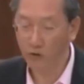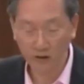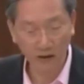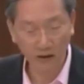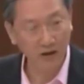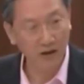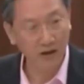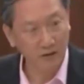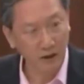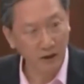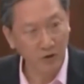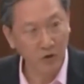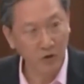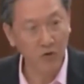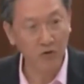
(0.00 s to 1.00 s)
so young
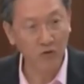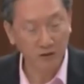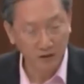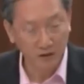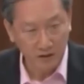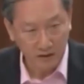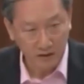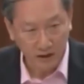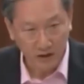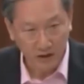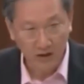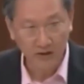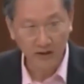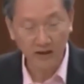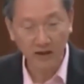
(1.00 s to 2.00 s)
Singaporeans
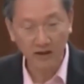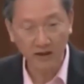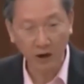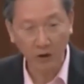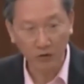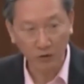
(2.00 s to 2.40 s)
can